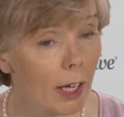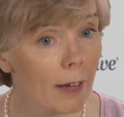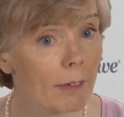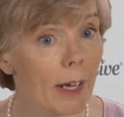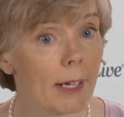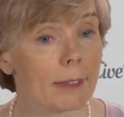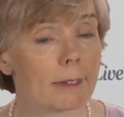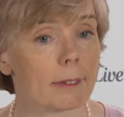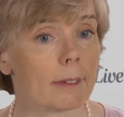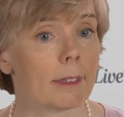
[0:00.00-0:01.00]
have had,
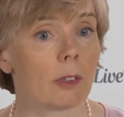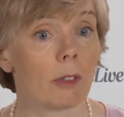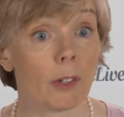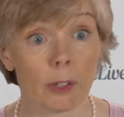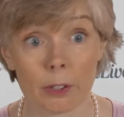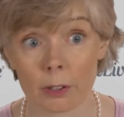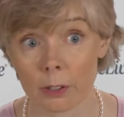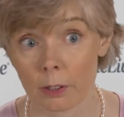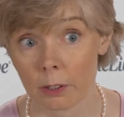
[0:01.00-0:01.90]
you know, a very